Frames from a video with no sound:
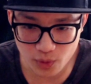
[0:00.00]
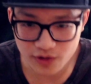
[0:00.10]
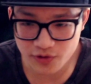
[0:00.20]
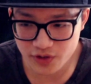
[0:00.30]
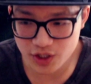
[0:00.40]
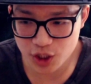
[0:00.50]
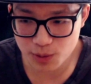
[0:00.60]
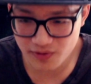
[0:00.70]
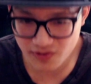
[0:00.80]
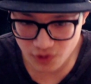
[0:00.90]
efficient,
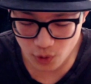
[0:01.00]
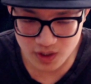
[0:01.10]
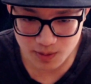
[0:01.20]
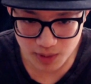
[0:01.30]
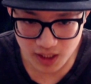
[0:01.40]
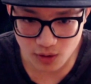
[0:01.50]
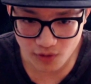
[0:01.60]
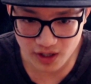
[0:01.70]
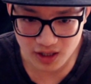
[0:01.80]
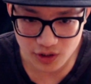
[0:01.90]
but with no speed or
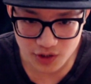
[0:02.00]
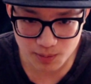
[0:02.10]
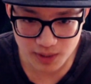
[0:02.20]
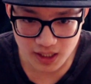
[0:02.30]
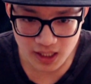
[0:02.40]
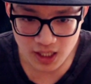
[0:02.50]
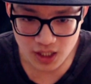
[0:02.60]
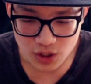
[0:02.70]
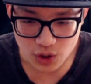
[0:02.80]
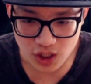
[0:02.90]
very little speed,
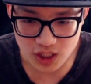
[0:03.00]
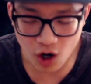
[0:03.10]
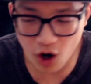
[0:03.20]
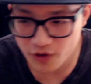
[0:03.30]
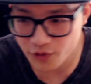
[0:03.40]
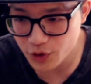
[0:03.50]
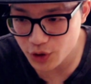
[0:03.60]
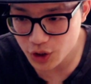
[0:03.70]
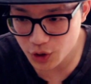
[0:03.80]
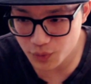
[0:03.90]
it's hard for you to
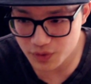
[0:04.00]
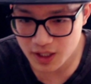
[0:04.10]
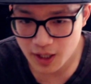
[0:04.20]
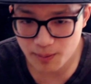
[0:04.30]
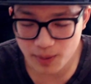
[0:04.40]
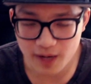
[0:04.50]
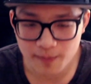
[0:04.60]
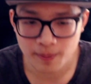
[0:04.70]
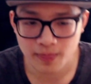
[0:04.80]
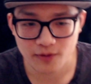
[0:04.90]
use. But
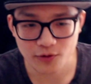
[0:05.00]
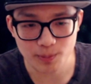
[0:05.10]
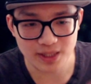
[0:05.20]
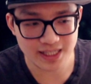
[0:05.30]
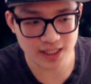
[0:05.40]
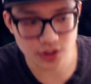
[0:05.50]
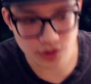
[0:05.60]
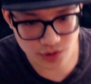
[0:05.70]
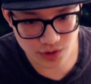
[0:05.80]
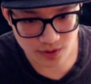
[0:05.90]
for
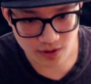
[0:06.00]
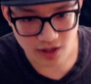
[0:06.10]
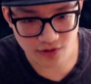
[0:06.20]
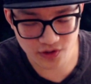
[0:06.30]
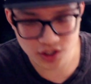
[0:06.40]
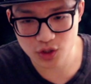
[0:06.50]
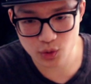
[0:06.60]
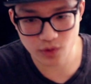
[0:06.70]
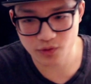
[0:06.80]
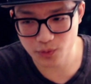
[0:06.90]
beginners, efficient
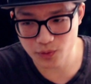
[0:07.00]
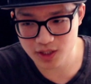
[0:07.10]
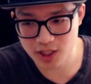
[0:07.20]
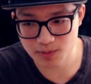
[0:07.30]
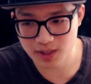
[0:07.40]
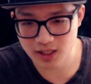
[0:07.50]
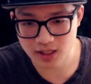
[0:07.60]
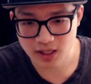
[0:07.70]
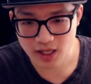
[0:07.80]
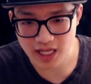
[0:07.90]
Swift runes can mean
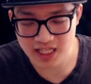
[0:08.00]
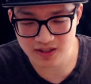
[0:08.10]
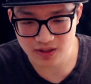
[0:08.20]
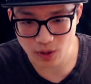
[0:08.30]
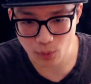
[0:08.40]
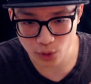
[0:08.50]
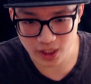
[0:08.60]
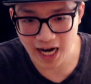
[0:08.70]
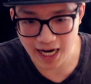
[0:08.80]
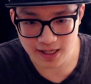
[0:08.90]
really
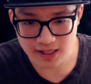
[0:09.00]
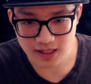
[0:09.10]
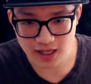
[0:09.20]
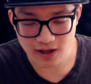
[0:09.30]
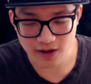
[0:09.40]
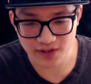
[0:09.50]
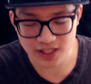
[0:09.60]
high effective